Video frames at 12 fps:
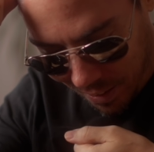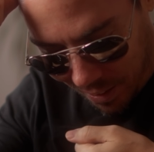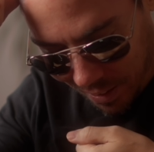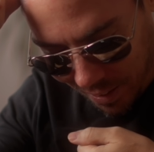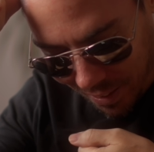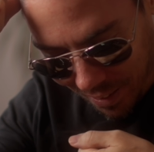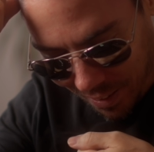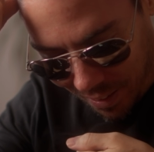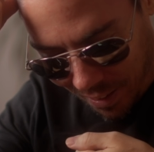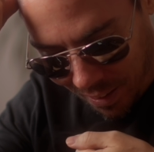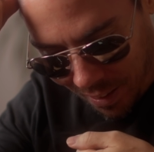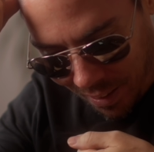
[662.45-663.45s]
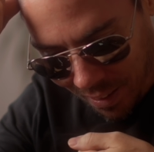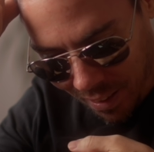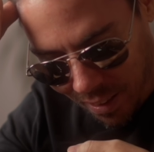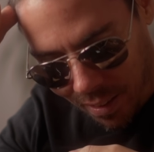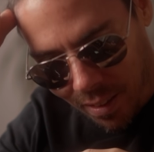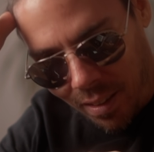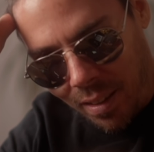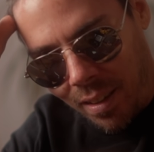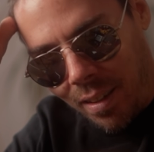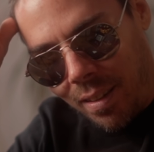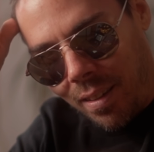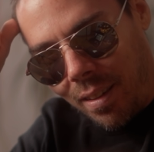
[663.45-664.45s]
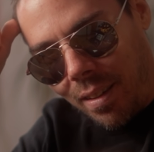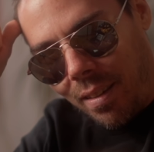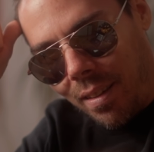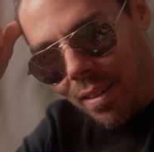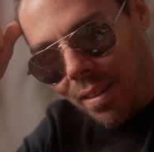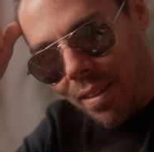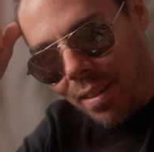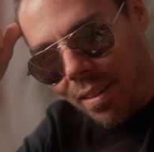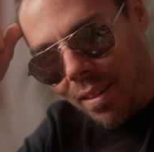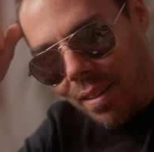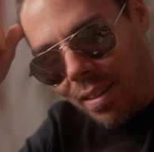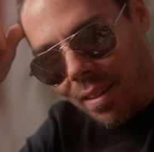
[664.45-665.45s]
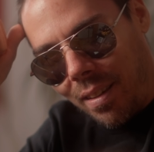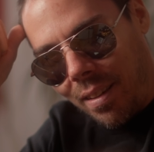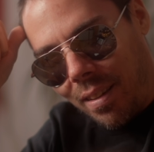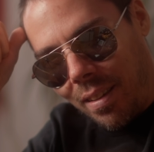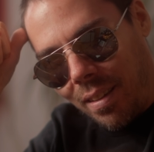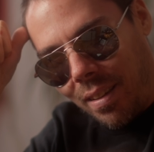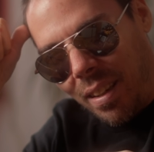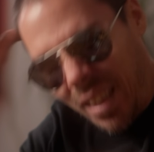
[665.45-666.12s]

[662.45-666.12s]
Nobody speaks.